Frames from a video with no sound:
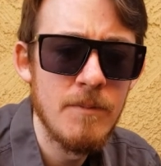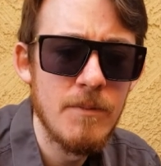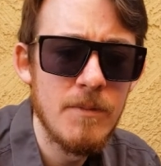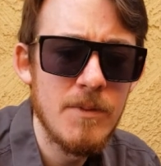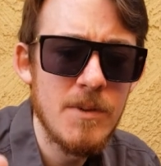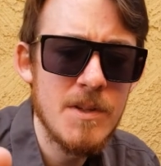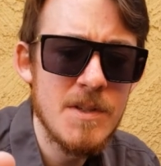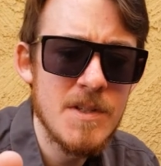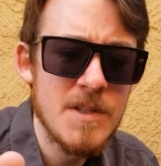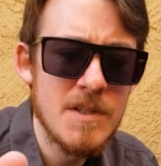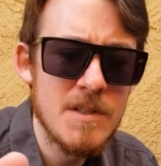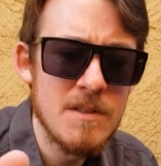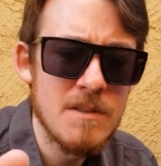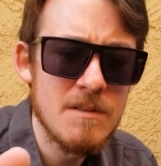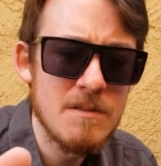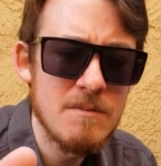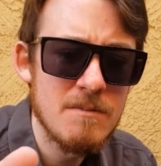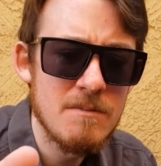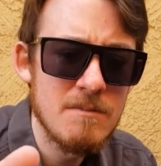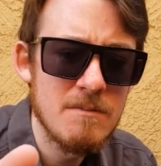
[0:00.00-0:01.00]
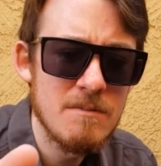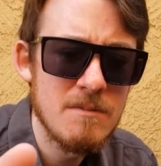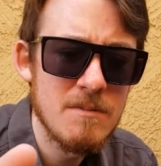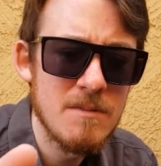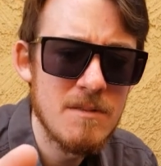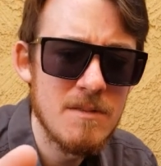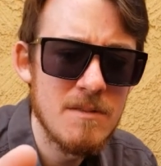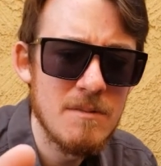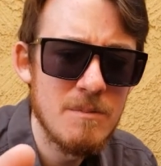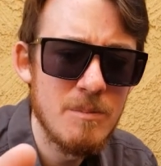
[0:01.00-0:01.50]
This
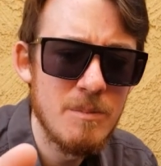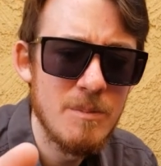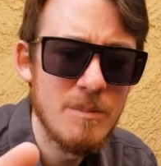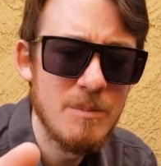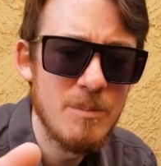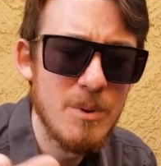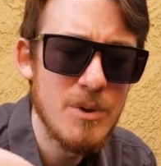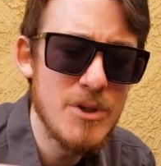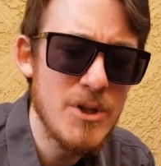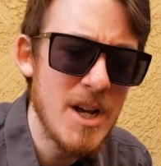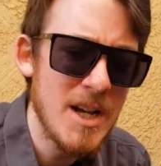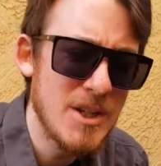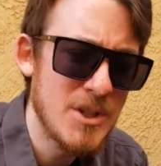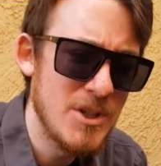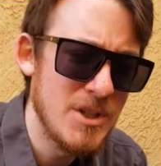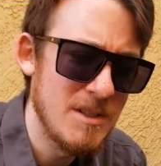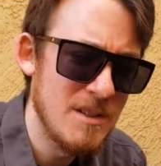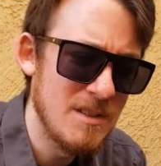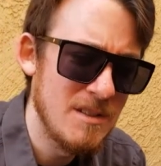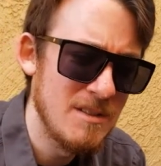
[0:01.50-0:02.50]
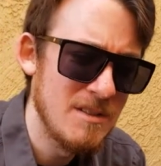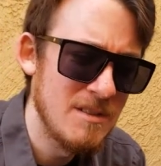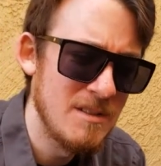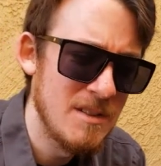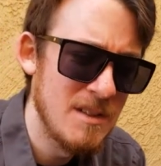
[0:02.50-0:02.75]
projection